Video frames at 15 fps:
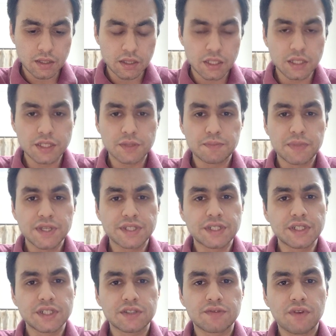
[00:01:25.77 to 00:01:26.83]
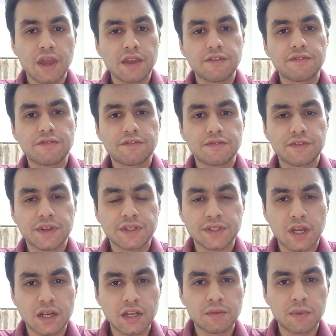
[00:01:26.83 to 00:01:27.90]
This patient's wife
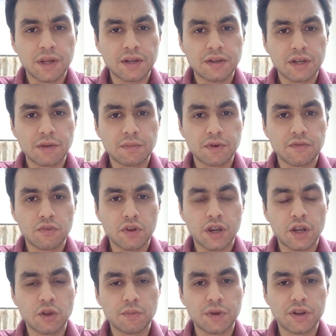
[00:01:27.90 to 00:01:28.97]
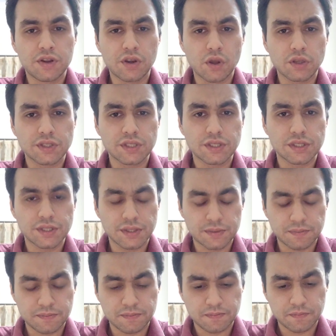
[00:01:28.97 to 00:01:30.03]
is under my treatment for
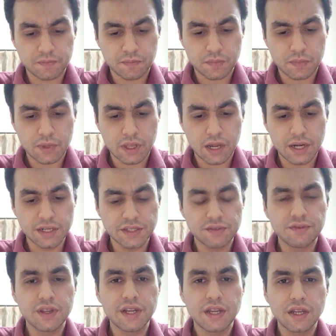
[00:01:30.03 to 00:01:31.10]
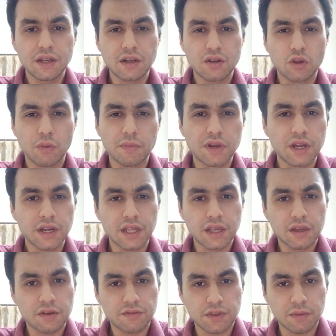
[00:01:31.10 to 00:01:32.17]
endometriosis and is a very
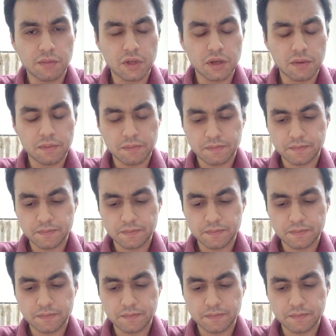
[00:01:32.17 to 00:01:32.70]
dominating female.